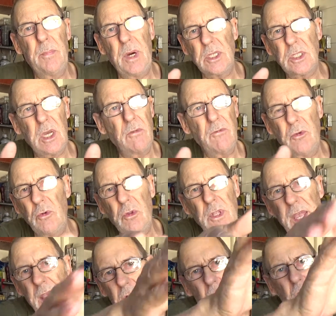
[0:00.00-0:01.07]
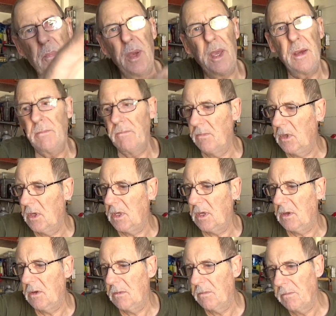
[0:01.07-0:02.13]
bus come through the narrow bit, you know.